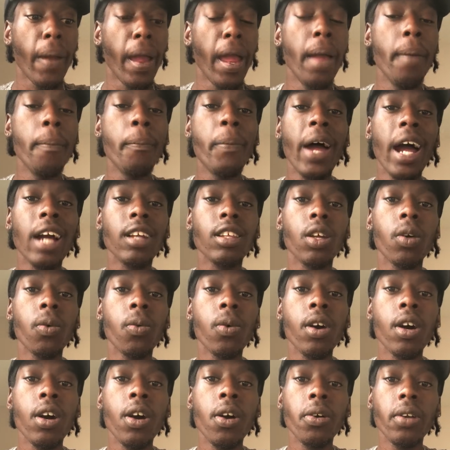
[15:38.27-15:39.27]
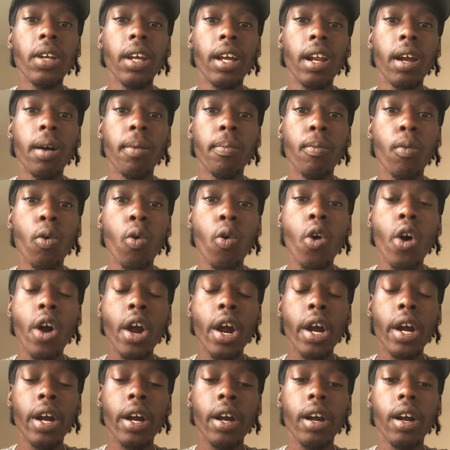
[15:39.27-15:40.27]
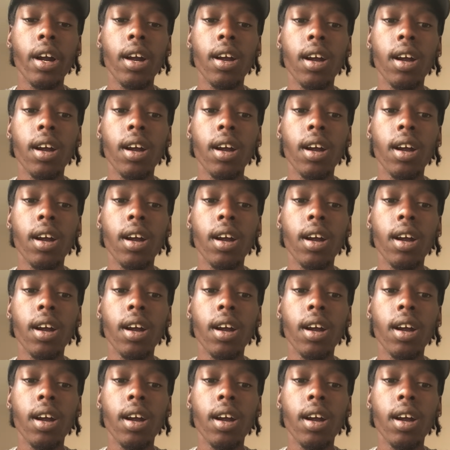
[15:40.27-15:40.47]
impact the world in a more,